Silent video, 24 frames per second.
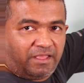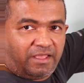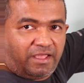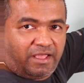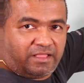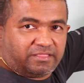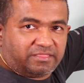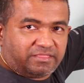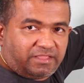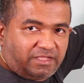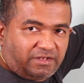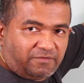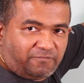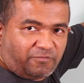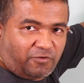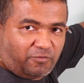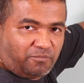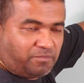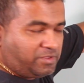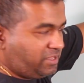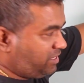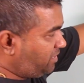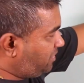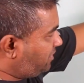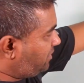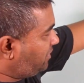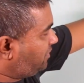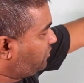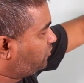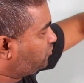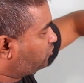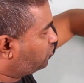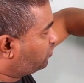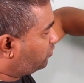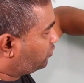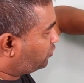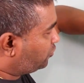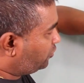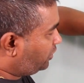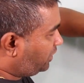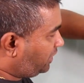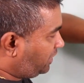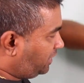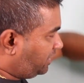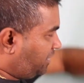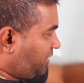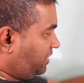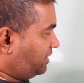And then from here, you go to
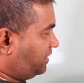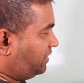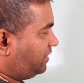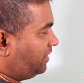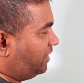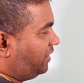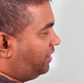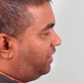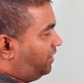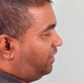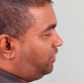here,